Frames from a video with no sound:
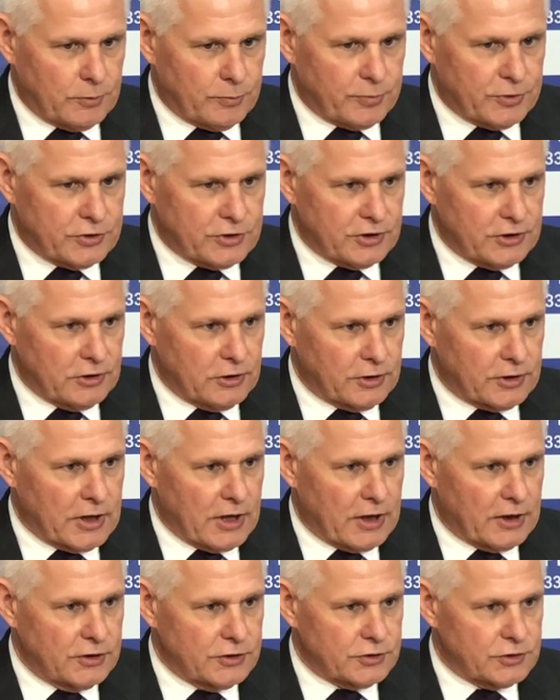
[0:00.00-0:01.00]
particular
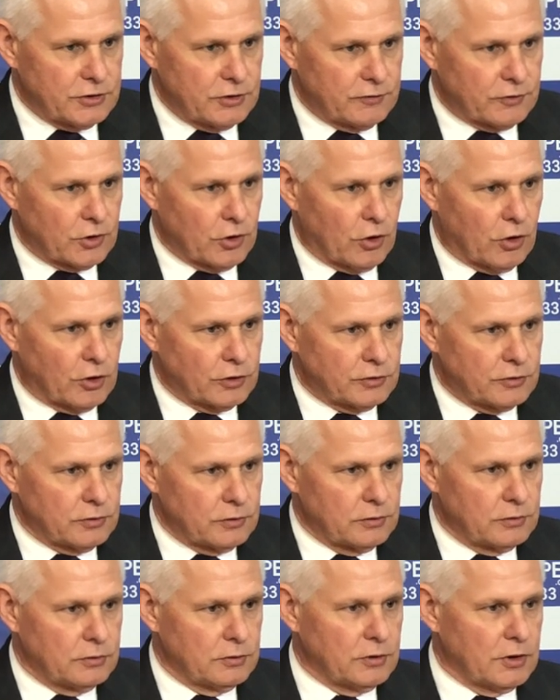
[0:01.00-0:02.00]
case, you've got
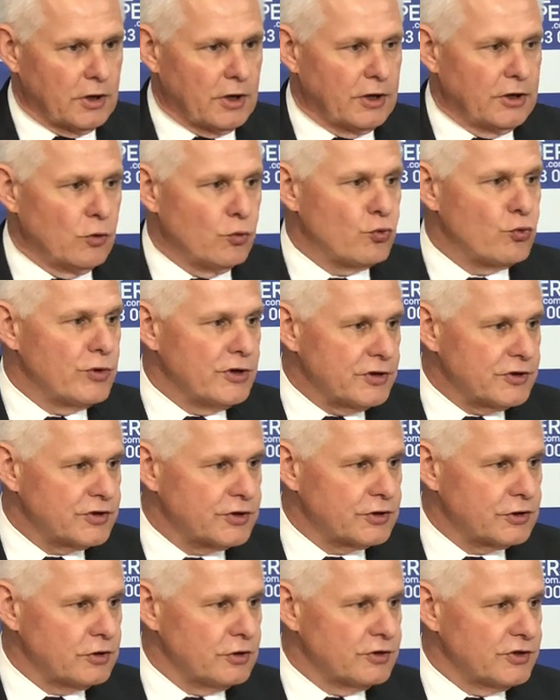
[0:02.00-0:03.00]
a
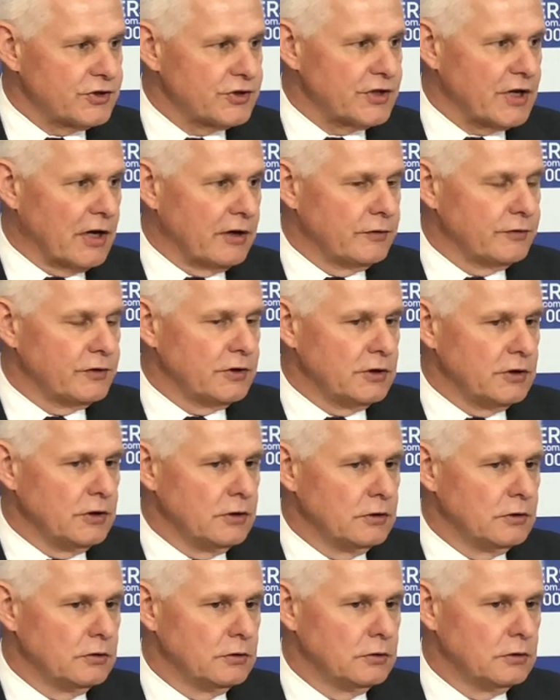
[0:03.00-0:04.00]
risk to the safety
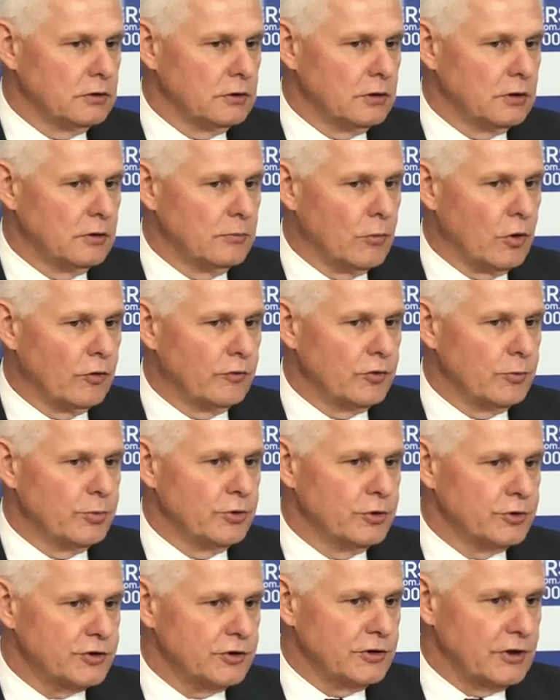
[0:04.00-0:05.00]
of the
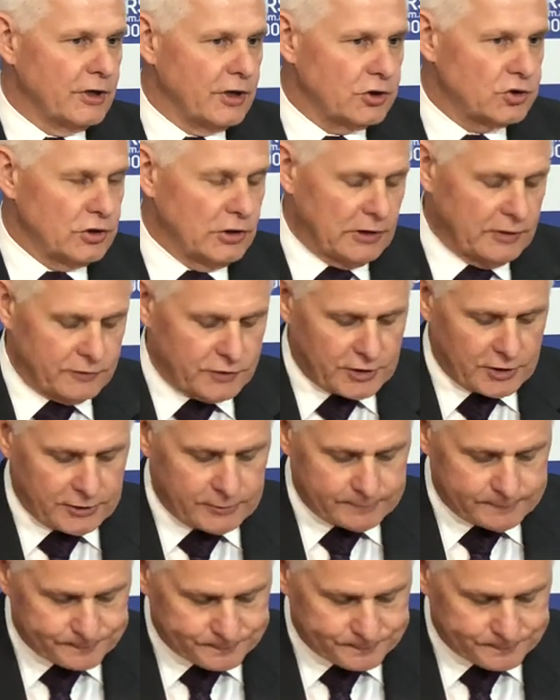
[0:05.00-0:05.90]
person that actually lives there.